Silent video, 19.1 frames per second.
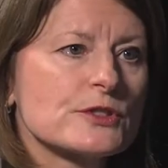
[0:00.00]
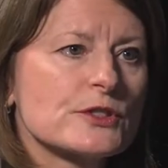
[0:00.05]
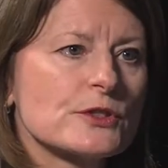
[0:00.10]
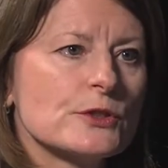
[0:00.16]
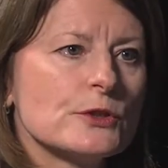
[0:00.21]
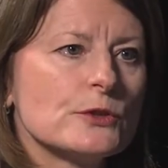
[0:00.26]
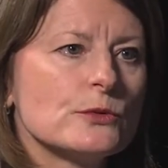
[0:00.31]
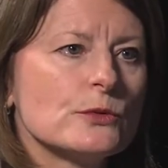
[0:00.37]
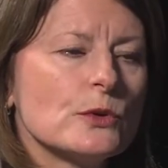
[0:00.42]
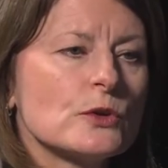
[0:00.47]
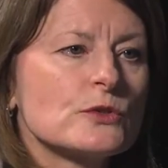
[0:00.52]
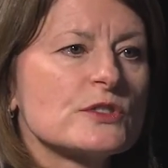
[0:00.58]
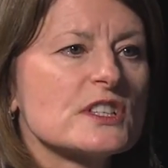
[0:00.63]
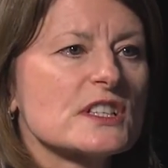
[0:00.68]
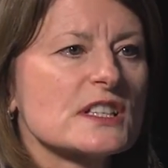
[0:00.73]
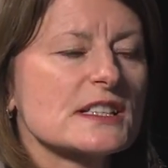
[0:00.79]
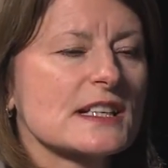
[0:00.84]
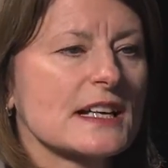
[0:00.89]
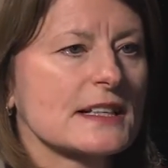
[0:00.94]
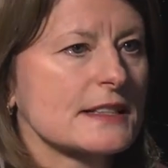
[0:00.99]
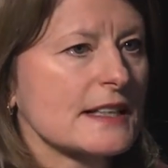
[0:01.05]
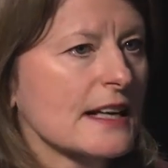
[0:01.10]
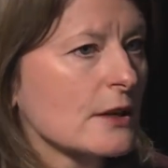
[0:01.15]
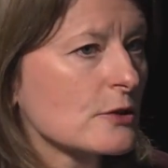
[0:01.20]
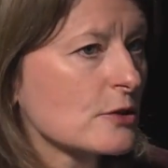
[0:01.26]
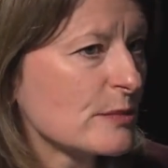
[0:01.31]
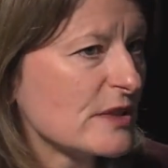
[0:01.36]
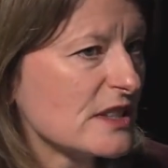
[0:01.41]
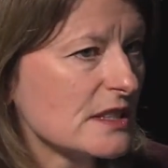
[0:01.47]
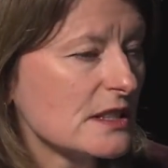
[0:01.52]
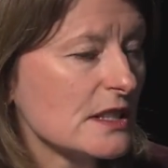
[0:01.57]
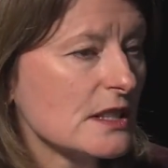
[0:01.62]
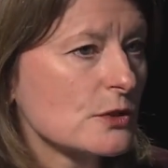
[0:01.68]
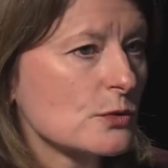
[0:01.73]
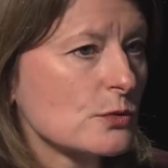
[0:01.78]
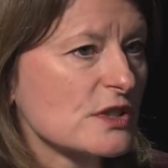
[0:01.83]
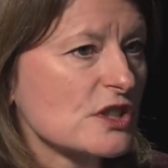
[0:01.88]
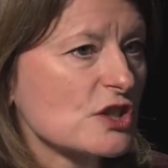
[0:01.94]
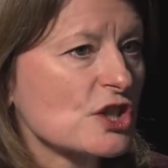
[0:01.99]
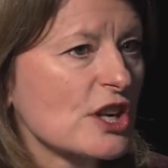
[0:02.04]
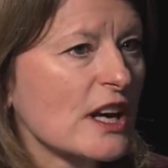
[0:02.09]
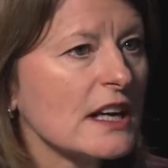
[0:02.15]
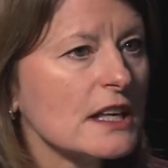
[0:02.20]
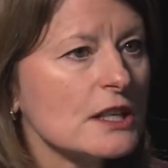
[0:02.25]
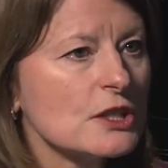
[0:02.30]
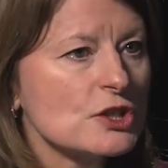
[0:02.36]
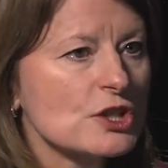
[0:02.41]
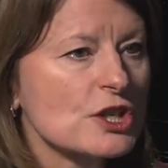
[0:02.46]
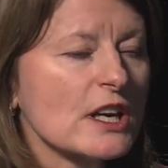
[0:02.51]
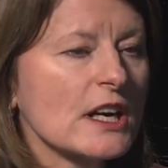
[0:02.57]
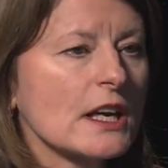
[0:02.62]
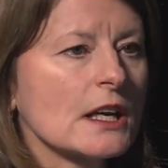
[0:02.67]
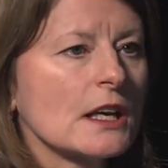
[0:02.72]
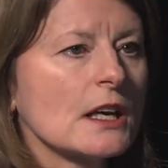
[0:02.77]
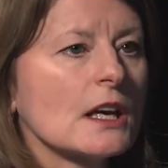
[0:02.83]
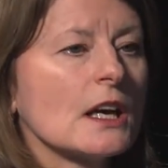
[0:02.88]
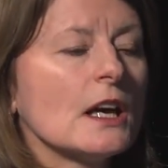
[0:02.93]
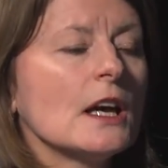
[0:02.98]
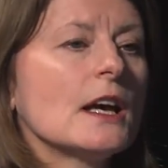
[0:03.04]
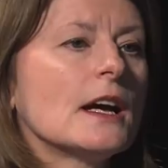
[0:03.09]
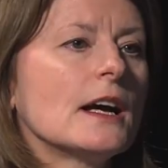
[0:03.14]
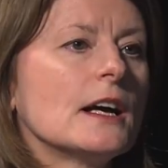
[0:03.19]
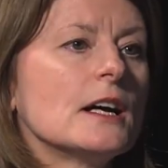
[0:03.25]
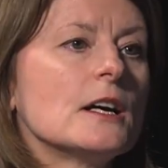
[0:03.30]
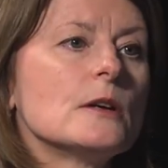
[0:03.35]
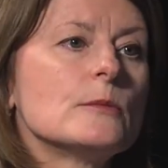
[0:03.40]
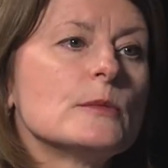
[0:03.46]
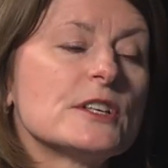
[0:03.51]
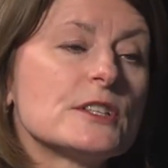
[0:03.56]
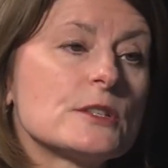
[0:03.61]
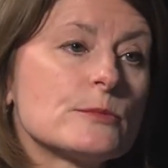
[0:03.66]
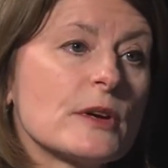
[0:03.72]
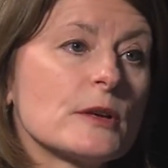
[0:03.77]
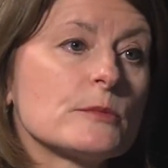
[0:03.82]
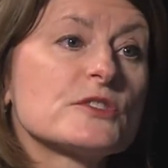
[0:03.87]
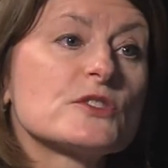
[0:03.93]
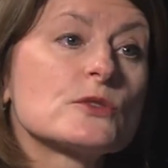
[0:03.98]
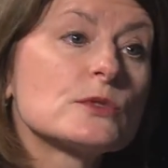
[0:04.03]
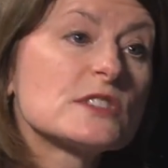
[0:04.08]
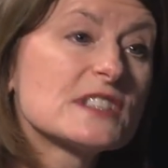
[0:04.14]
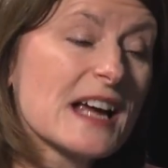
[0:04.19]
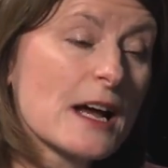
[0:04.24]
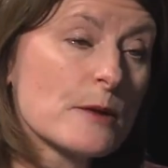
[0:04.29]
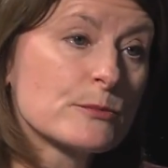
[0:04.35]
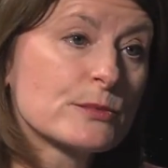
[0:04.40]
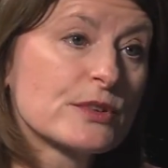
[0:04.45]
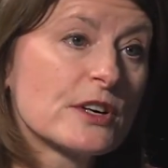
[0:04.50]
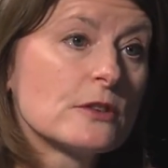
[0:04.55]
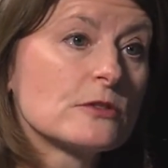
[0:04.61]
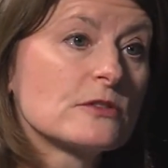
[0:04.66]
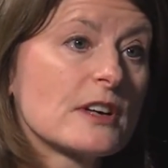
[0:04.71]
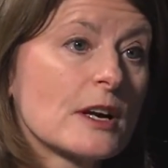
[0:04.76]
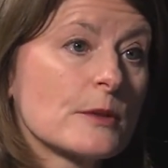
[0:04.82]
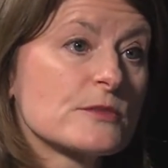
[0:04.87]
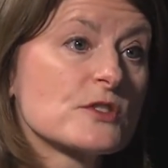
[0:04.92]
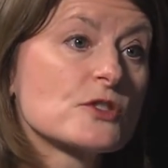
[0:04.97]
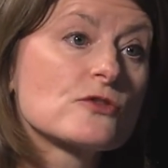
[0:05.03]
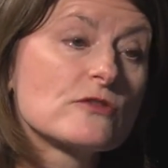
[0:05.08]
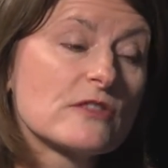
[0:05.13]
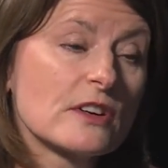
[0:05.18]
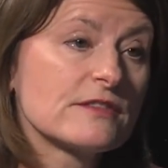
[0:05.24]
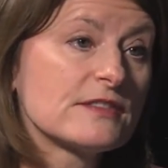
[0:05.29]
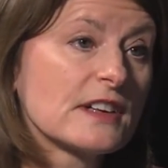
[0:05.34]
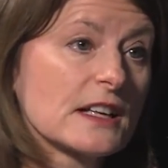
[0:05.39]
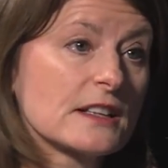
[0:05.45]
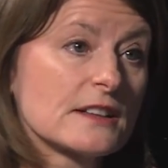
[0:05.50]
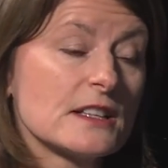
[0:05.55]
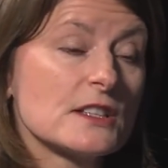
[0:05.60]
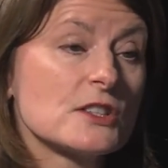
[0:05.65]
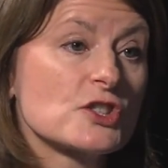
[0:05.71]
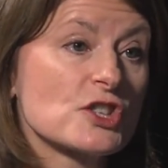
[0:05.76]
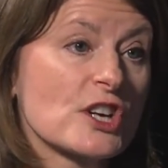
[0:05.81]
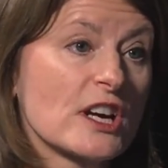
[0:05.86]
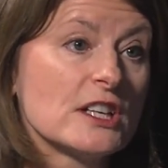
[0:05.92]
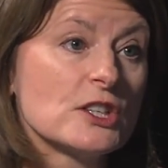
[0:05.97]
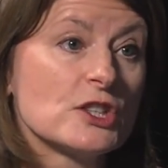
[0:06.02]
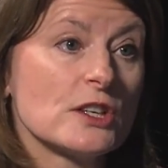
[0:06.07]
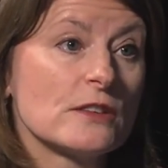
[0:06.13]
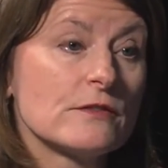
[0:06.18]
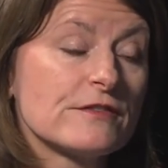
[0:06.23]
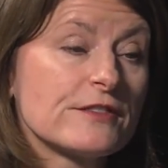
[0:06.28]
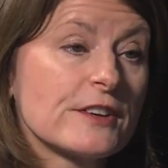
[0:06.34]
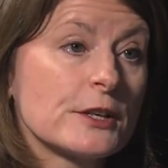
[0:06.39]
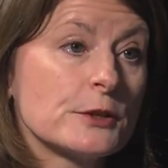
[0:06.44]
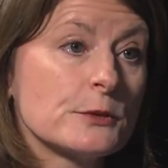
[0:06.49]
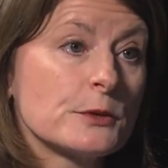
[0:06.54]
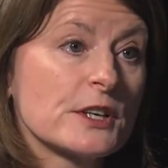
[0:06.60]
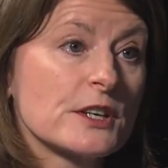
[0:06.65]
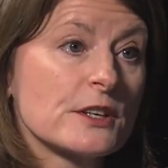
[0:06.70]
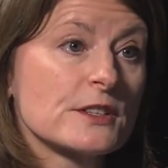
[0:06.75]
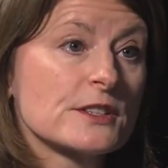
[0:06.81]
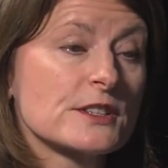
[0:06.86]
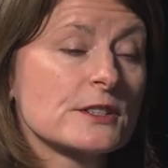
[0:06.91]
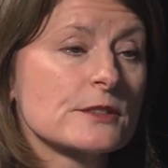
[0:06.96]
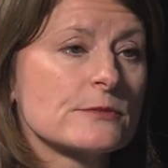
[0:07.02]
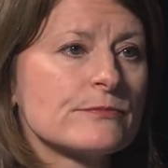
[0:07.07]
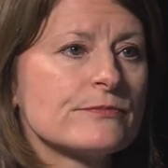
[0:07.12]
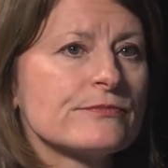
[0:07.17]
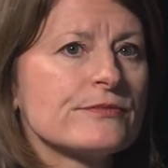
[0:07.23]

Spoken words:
to understand how the business was changing and to be able to adapt programmes to reflect this change in focus.